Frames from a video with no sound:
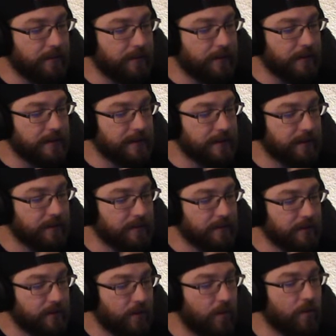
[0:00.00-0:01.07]
let's see, those are
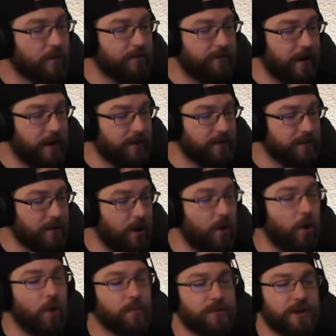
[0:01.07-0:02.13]
your quarterfinals.
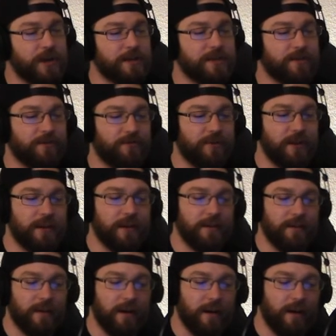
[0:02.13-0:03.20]
Oh, Hope Chase
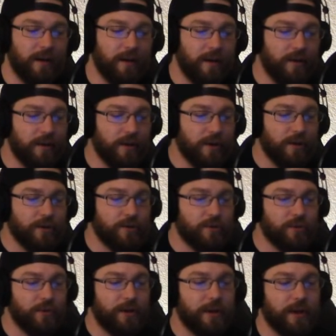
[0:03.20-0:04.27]
defeated uh,
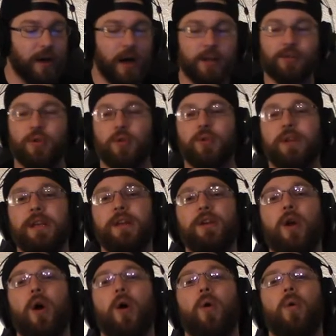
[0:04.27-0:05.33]
Julia
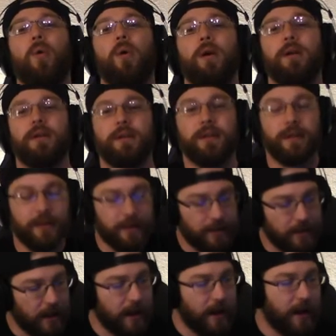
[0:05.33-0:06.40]
Ottolino.
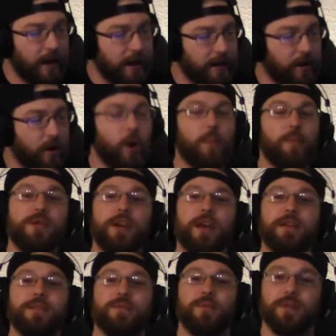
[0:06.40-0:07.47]
Uh, Hope
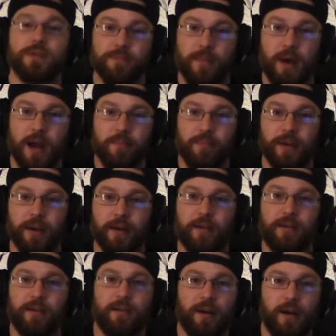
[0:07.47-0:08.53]
Chase was my pick
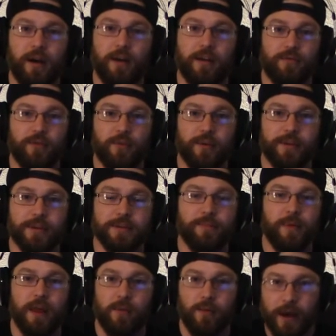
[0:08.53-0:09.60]
uh, to win this,
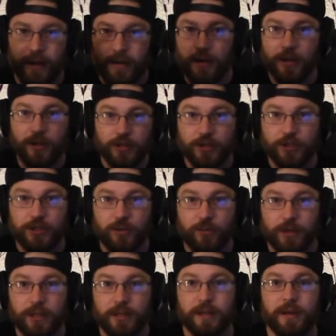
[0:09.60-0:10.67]
by the way. Just so
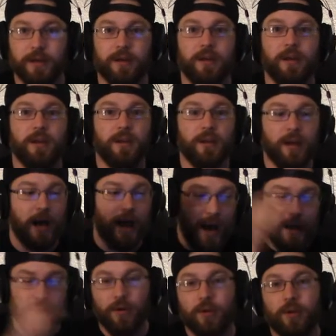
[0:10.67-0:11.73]
we're clear,
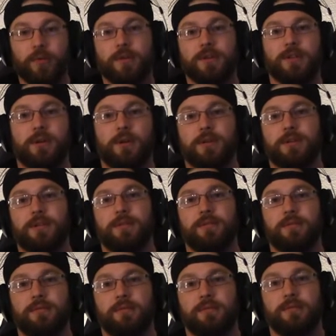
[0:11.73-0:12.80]
I know the results.
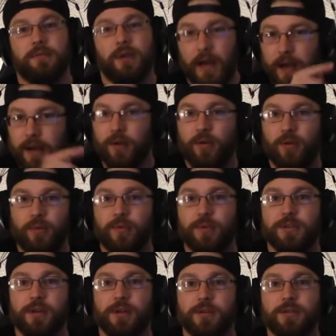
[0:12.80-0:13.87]
I know the
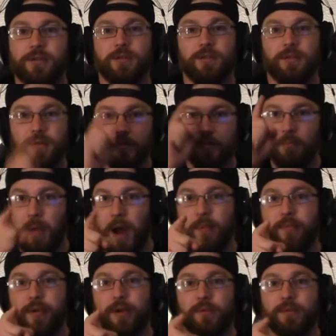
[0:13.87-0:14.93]
results. My
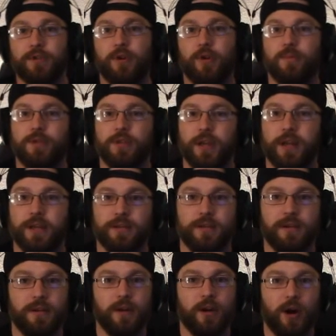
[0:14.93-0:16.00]
pick was Hope
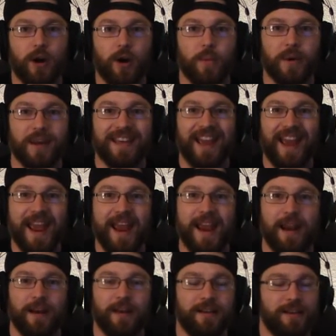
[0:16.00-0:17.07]
Chase.
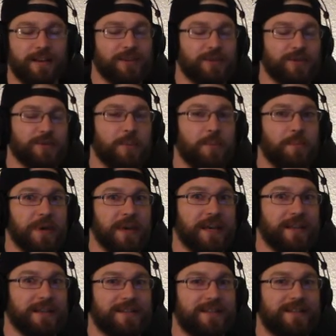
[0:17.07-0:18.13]
Hurricane. she's a
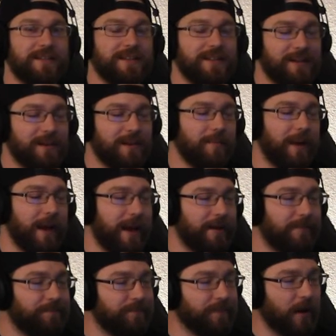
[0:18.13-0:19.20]
beast.
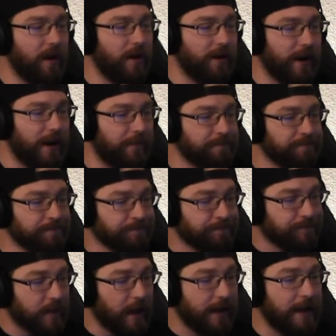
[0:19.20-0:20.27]
Man, okay.
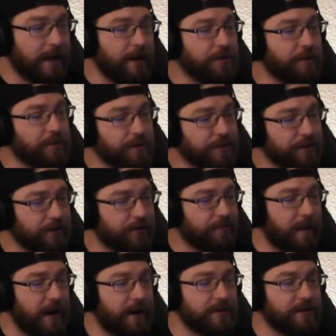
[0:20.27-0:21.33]
And then in your reserve
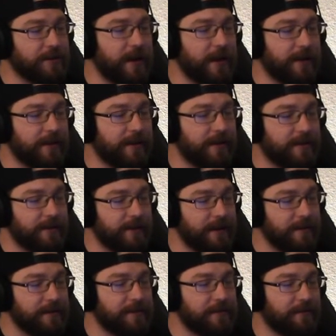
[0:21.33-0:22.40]
bouts, you had Kelly
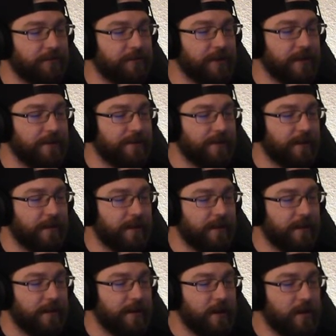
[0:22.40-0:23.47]
Clayton defeat
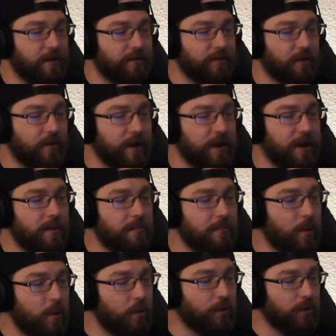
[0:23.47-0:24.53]
uh, Florina
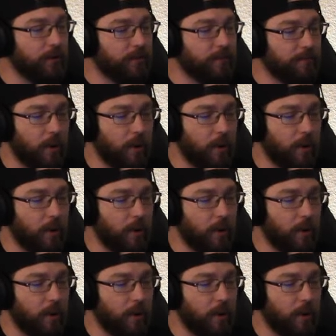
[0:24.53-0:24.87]
Moeller,